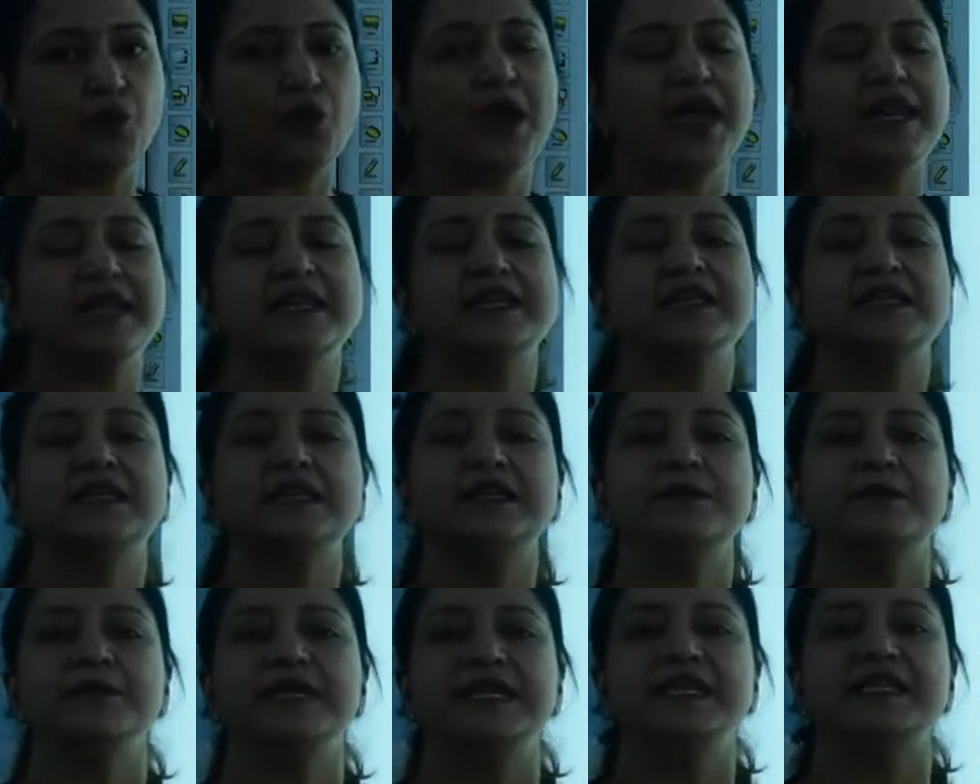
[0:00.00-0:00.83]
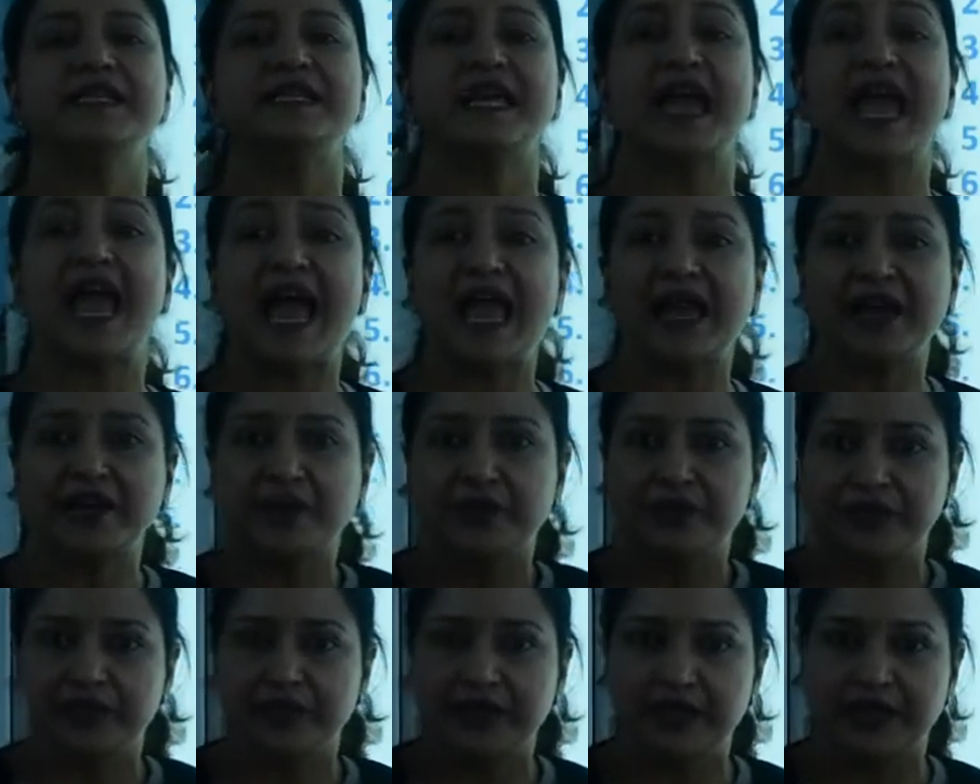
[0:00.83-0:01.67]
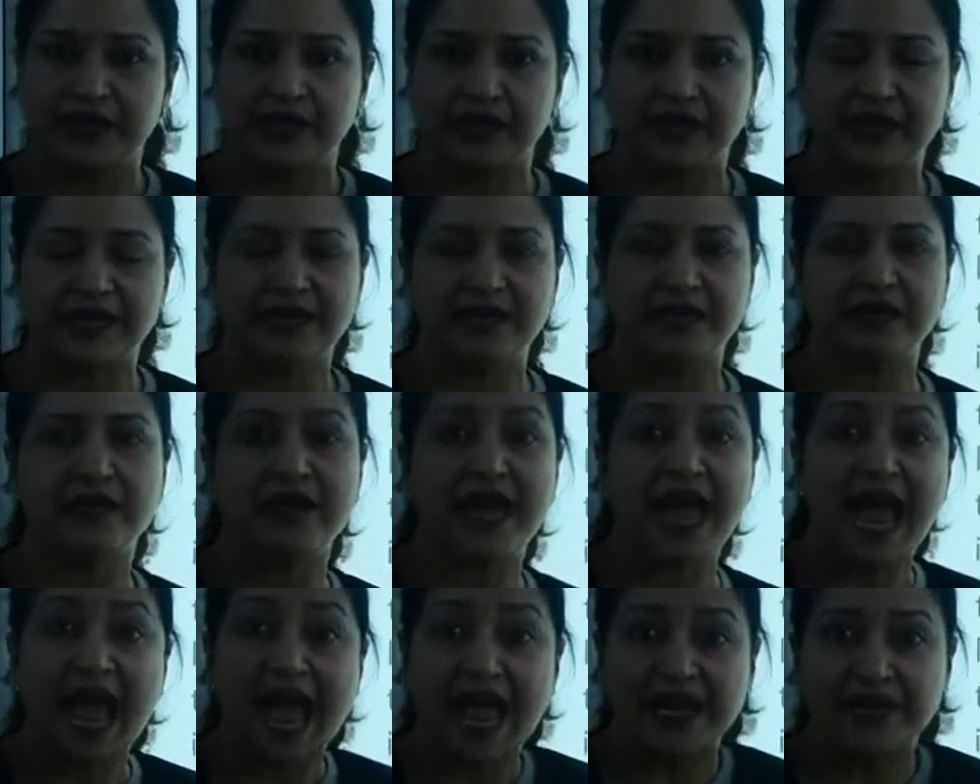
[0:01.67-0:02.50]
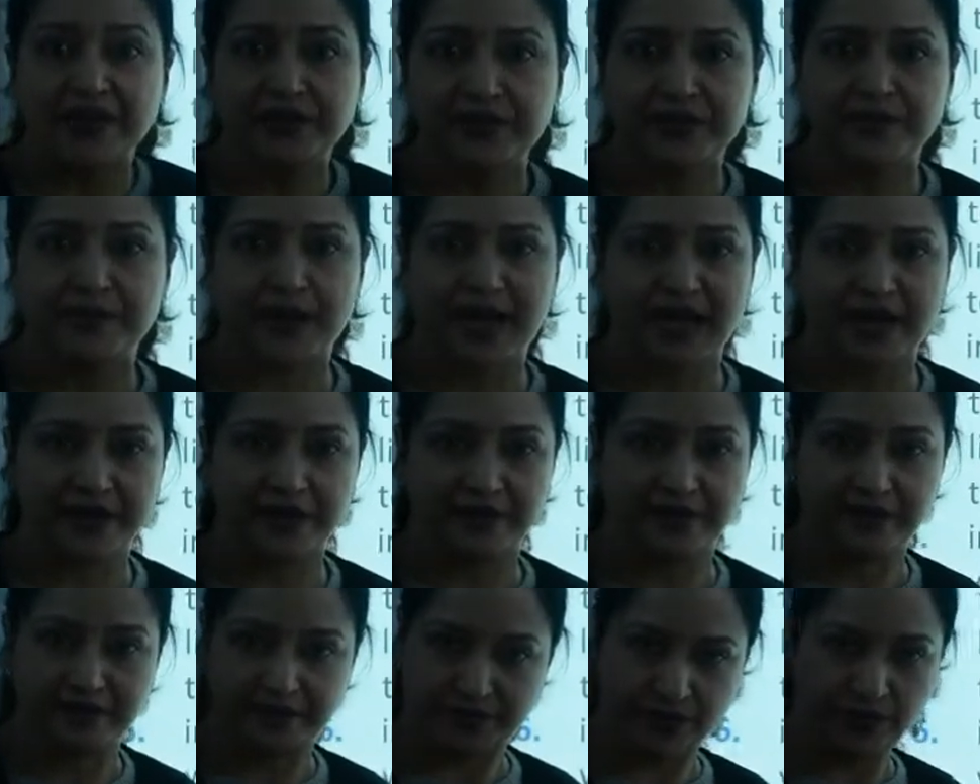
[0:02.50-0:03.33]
Violently means angrily, in an angry manner.